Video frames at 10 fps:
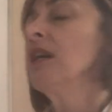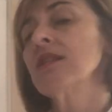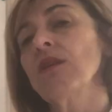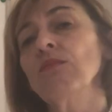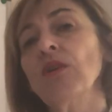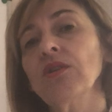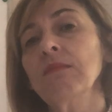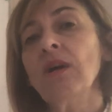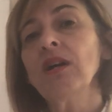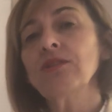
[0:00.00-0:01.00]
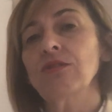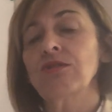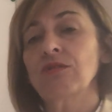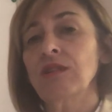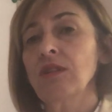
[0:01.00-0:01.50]
So what you might do
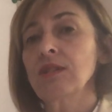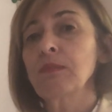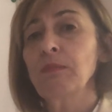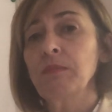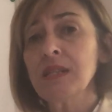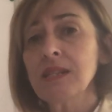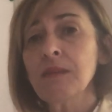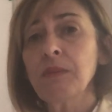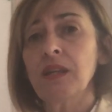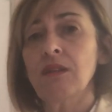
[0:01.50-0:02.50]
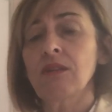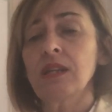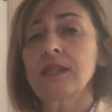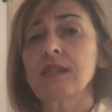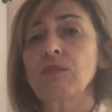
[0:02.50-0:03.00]
during those busy
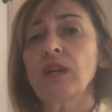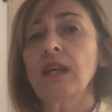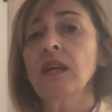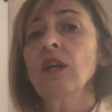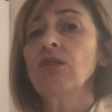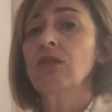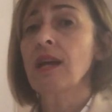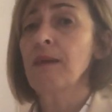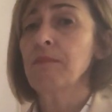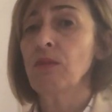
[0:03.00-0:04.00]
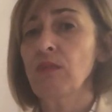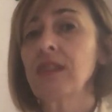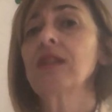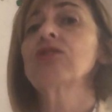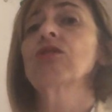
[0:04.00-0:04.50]
periods where you can't be
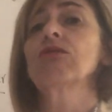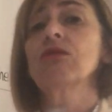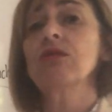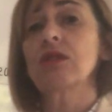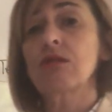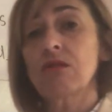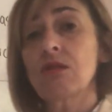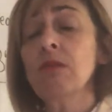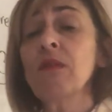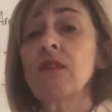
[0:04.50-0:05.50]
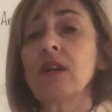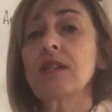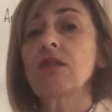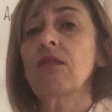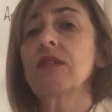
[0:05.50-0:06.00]
with the children, you're still
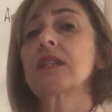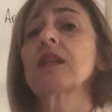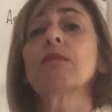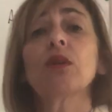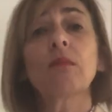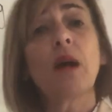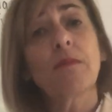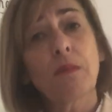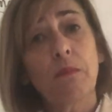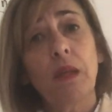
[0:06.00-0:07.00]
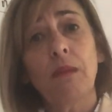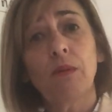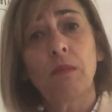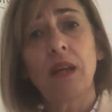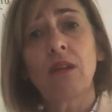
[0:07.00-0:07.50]
supervising obviously, but you might be
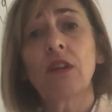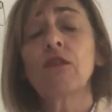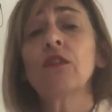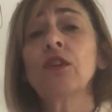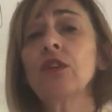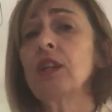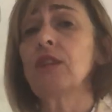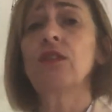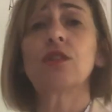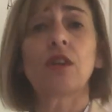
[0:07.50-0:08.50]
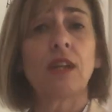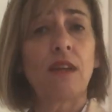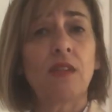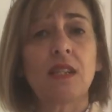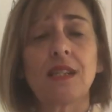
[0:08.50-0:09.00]
preparing food, and if you don't
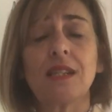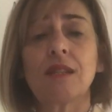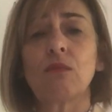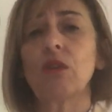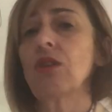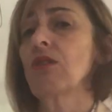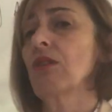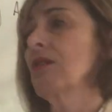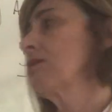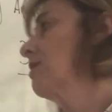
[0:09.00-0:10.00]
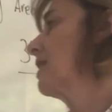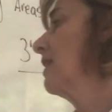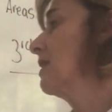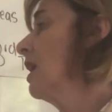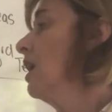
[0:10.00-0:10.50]
have an assistant with you, those sorts of
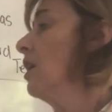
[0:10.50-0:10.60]
things,